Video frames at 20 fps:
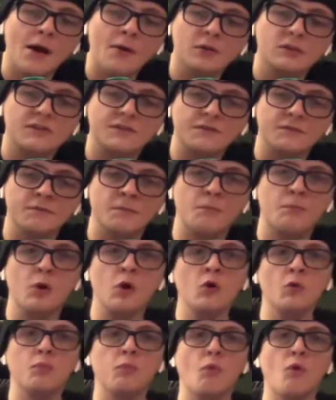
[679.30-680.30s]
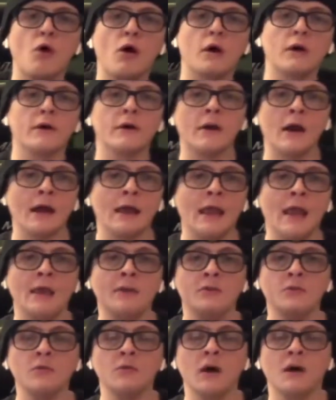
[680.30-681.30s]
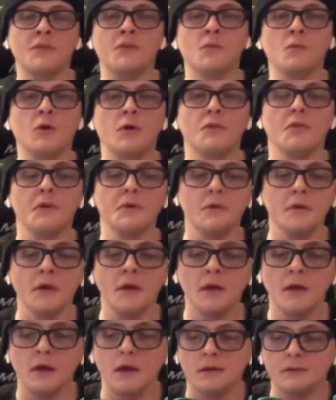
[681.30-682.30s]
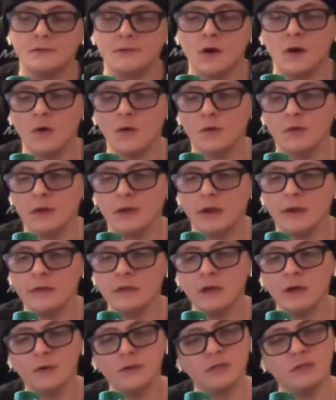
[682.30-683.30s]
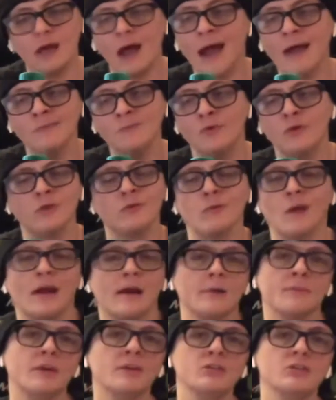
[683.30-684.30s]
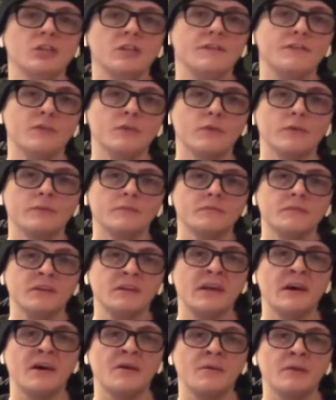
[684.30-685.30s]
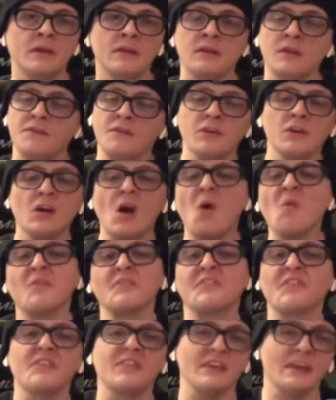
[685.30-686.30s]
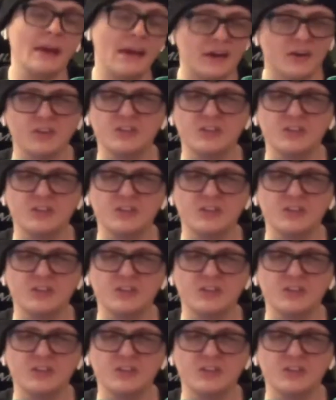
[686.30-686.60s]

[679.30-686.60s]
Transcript: Now it's poop water and I can't do nothing with it. So, you know, I wouldn't recommend Gfuel. You know, if you're going for the